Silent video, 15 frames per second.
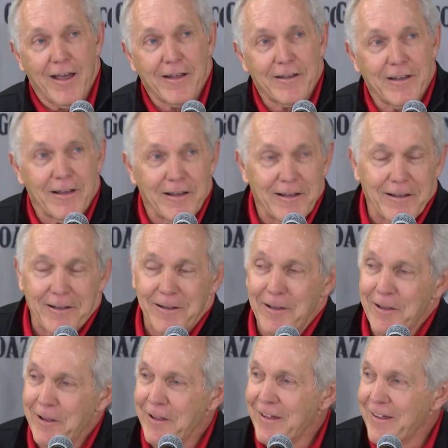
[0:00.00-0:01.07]
and uh,
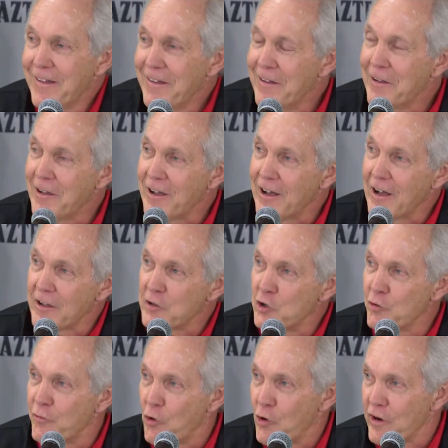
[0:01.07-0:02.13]
a
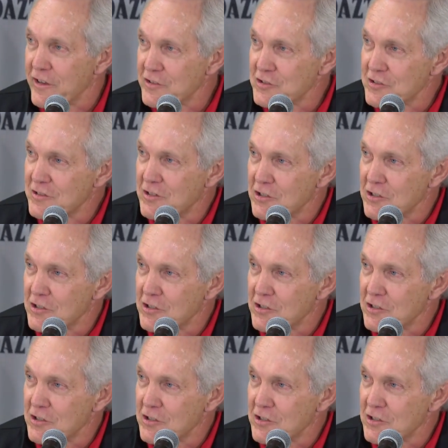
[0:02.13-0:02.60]
new voice